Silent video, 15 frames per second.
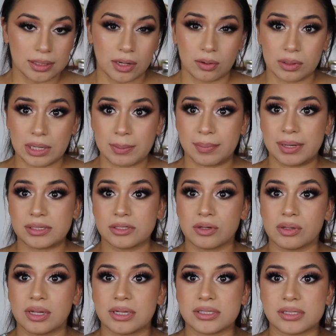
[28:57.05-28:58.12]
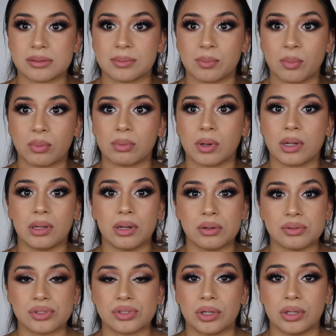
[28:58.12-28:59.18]
the only pencil that's
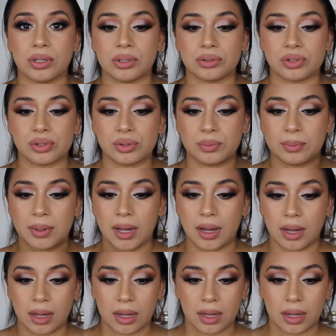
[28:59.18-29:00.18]
closer to my